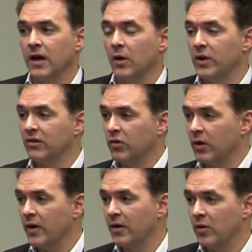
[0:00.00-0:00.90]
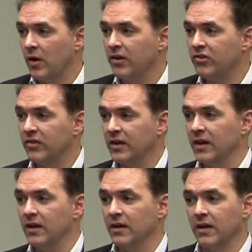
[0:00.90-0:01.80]
We can turn around a launch
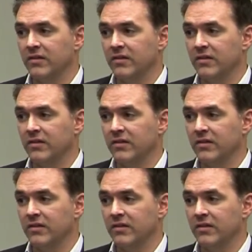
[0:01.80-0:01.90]
in a